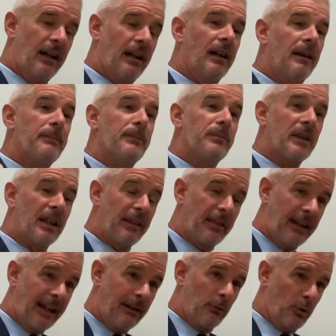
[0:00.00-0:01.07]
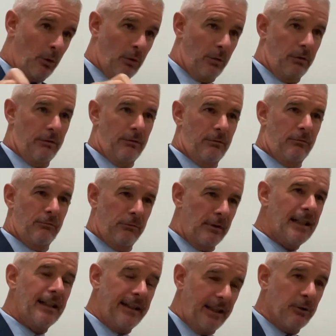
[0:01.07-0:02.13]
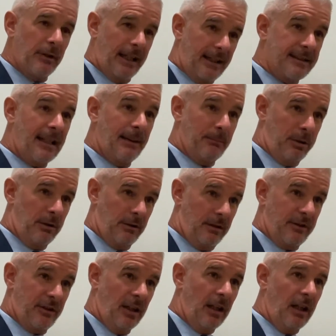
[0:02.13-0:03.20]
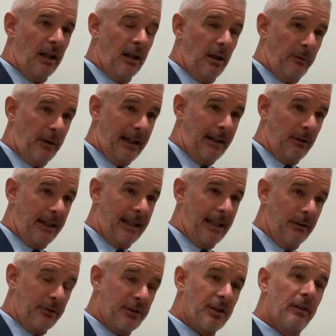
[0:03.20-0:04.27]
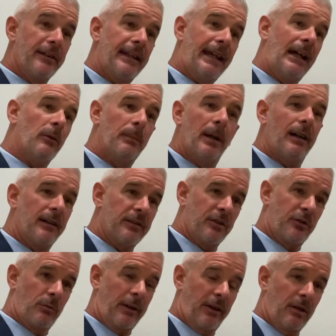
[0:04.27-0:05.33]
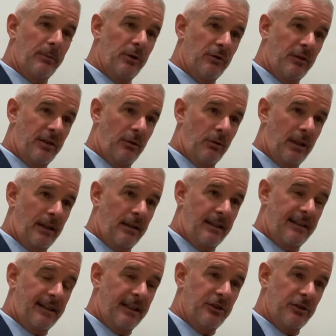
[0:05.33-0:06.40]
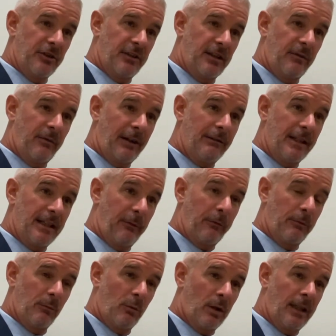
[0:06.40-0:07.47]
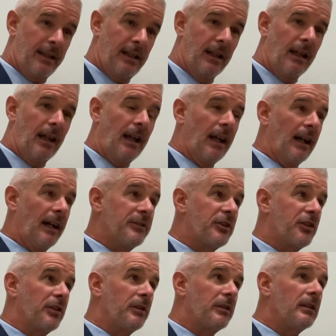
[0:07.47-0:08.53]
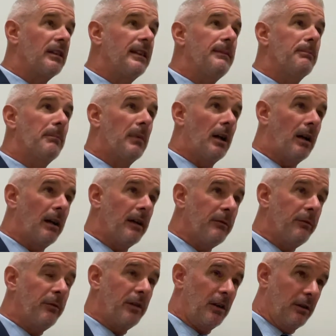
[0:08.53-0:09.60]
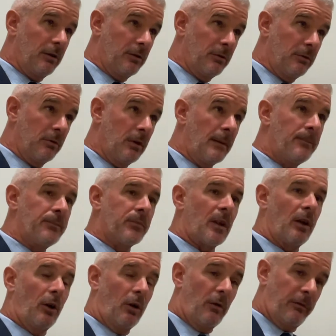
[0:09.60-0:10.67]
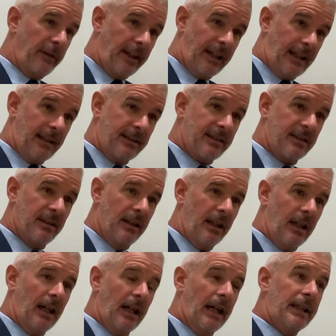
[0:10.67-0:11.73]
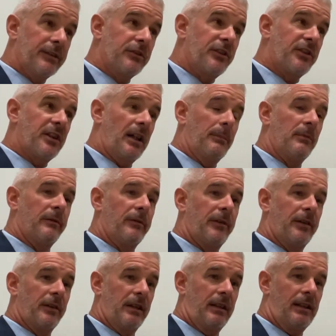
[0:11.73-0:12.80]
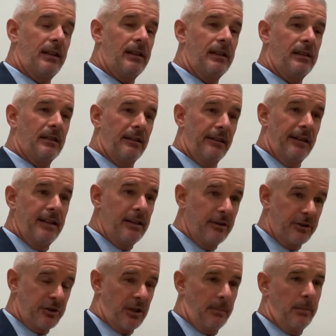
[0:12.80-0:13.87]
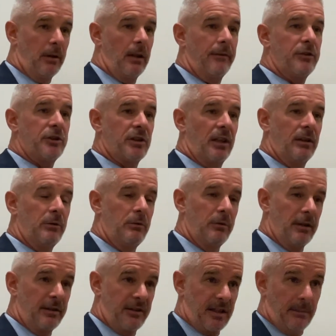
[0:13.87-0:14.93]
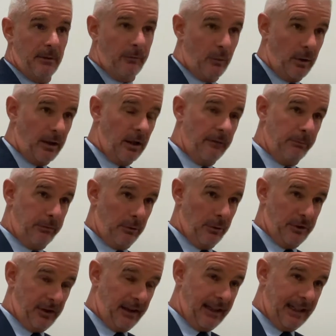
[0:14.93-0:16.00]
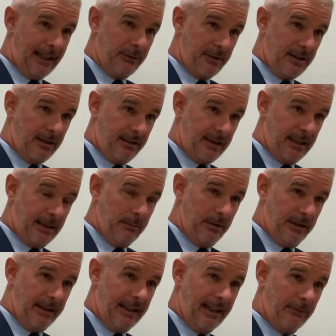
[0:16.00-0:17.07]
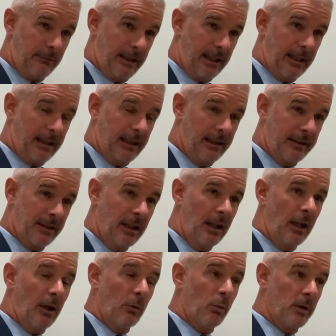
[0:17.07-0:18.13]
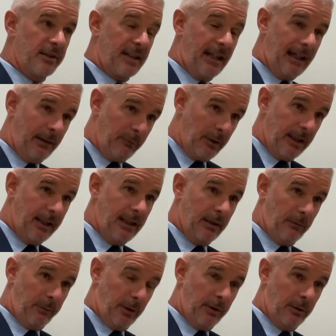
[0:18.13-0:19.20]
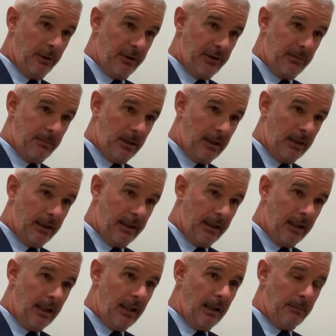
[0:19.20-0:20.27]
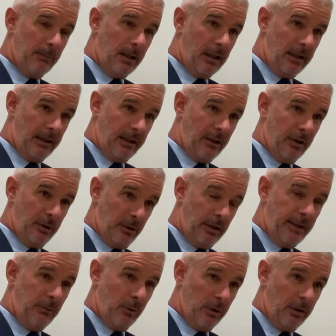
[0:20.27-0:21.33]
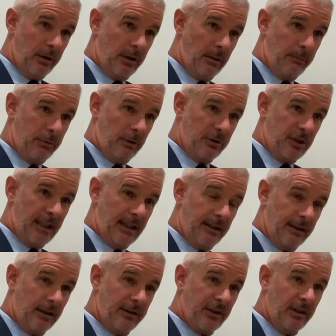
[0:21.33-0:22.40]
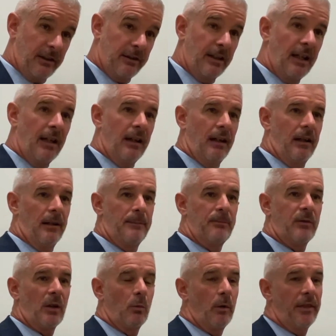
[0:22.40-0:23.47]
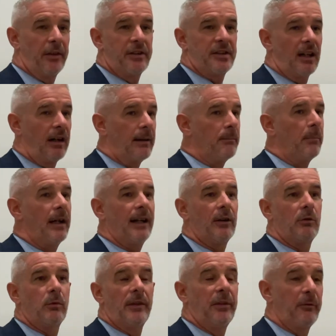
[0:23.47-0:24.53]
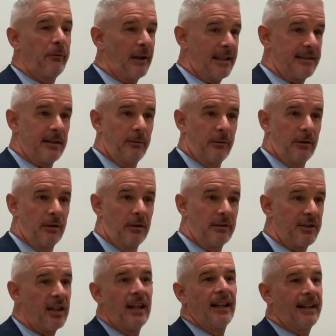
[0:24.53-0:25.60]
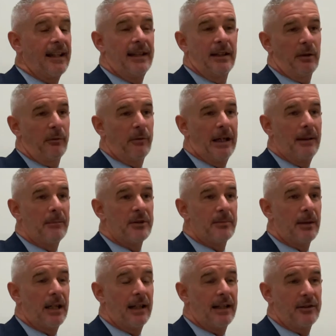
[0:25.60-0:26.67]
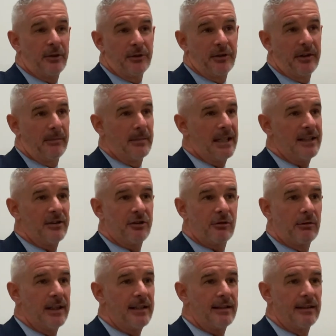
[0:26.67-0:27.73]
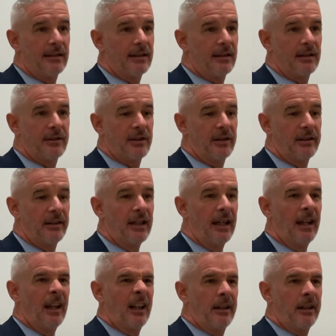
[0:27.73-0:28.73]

They're all really good examples of how council now partners with community organisations in a very different way. And certainly my view of that, and some of the leadership I've shown and some of what I've brought to the council table in that regard was heavily influenced by my early work at Project Lyttelton, with the Time Bank, with the festivals, getting the farmers market onto the main street in Lyttelton.